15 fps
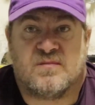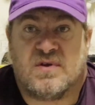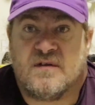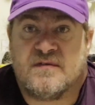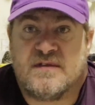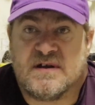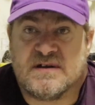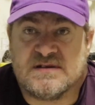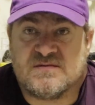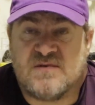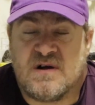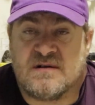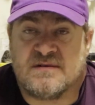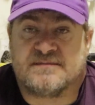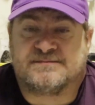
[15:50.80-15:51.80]
plant that as
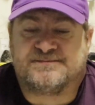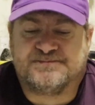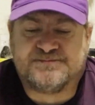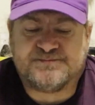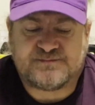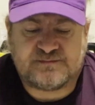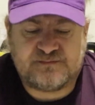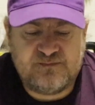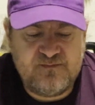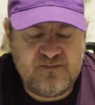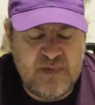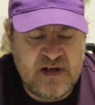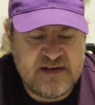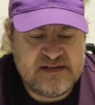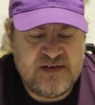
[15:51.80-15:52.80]
well.
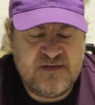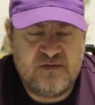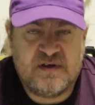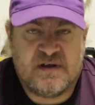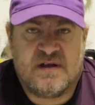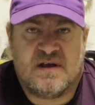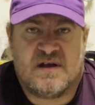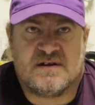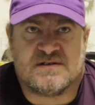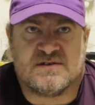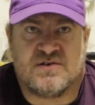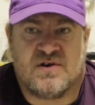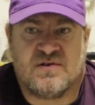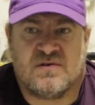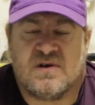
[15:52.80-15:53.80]
See if we can get it to
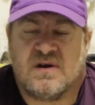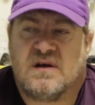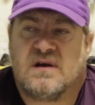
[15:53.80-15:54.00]
go.